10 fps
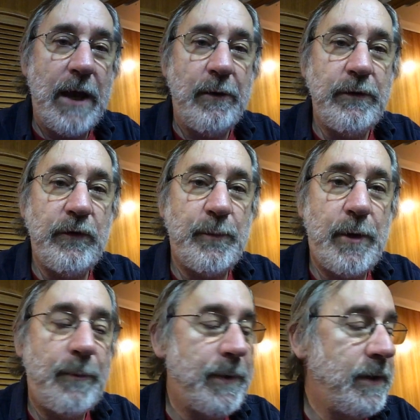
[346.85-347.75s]
I do
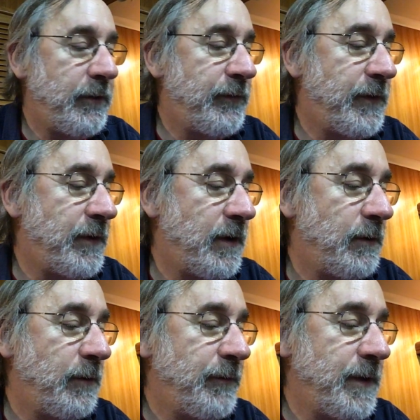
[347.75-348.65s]
small parts
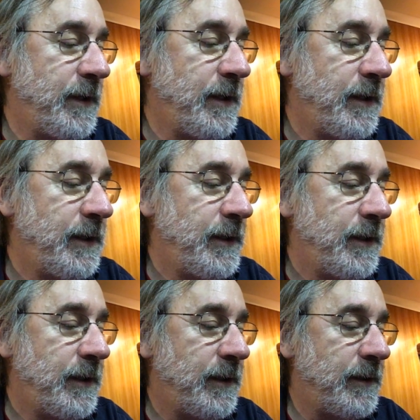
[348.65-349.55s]
photography.
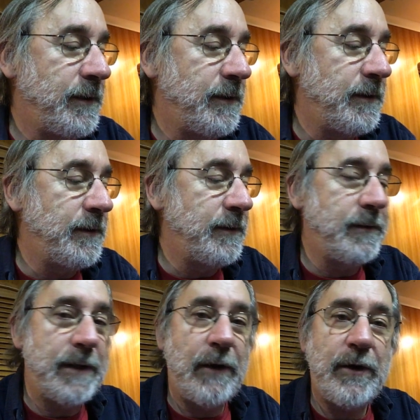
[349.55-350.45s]

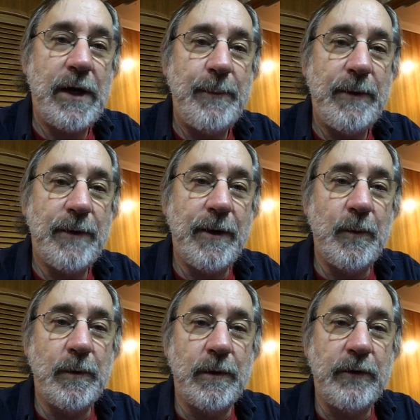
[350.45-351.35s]
How copyright
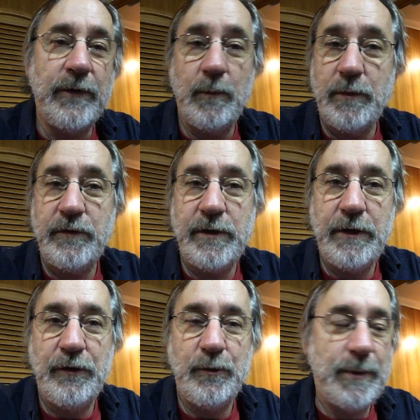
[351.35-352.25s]
works and what you need
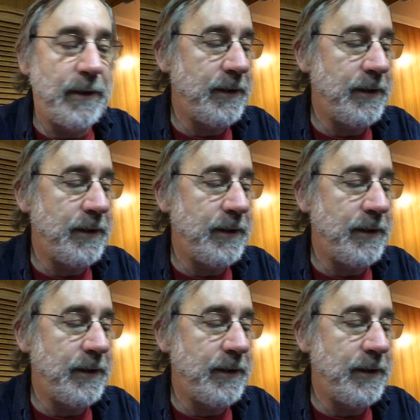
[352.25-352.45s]
to know about